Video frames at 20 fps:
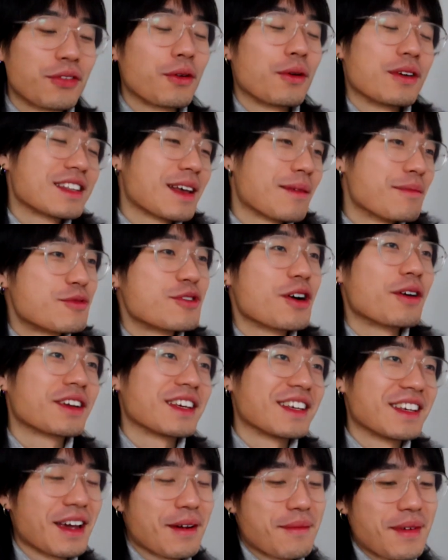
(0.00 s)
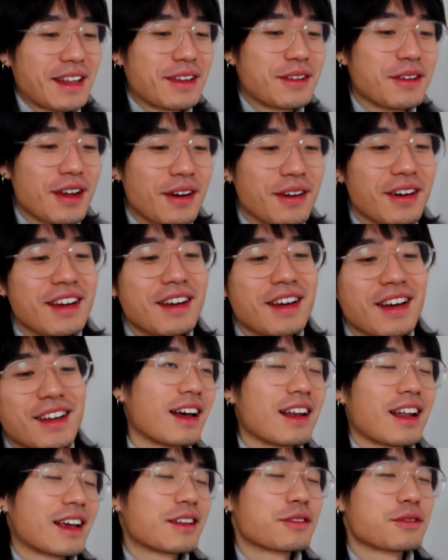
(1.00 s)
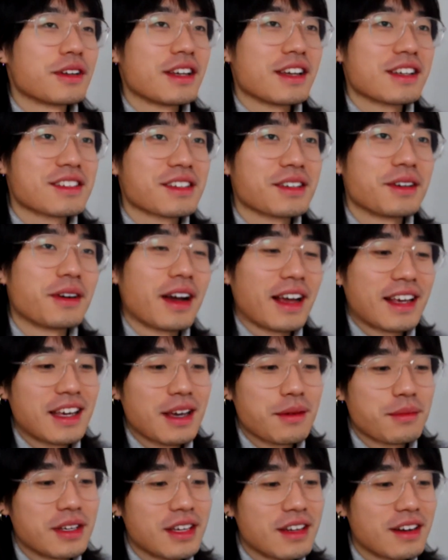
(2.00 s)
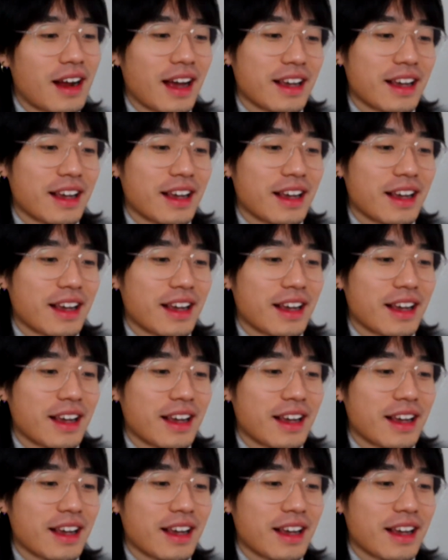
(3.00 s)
Of course, I'm joking here, but you know, like 3 years ago, I came here,